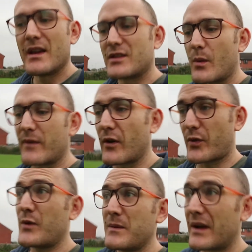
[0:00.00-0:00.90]
So we've
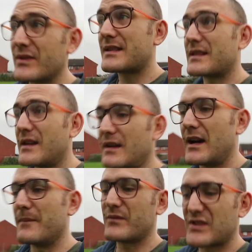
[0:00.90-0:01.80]
got 3 months
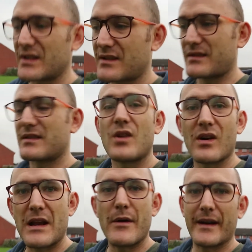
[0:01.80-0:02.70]
to
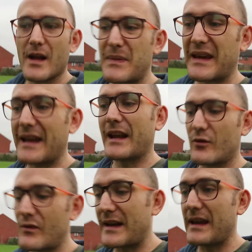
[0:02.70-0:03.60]
start clearing it up and getting
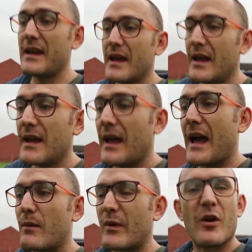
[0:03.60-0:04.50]
it ready.
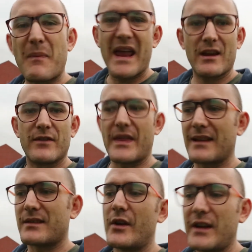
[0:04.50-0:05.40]
And we're not paying for
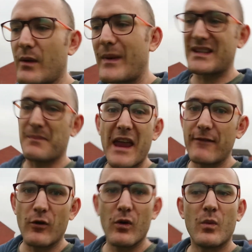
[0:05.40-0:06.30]
that. The only thing we had to pay
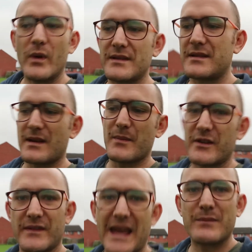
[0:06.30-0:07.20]
for was a
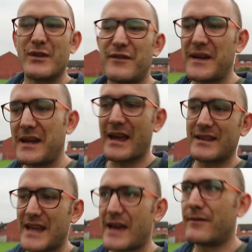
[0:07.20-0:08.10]
bit of an admin fee
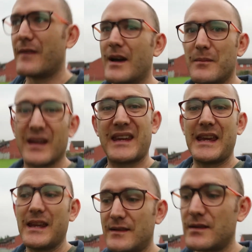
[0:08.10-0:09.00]
and to have a
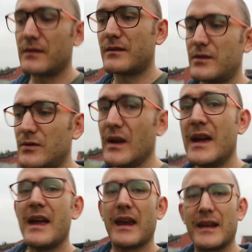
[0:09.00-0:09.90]
key to
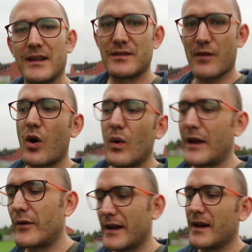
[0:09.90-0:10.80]
get into the whole
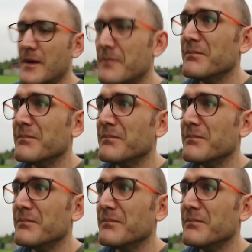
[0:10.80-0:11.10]
area.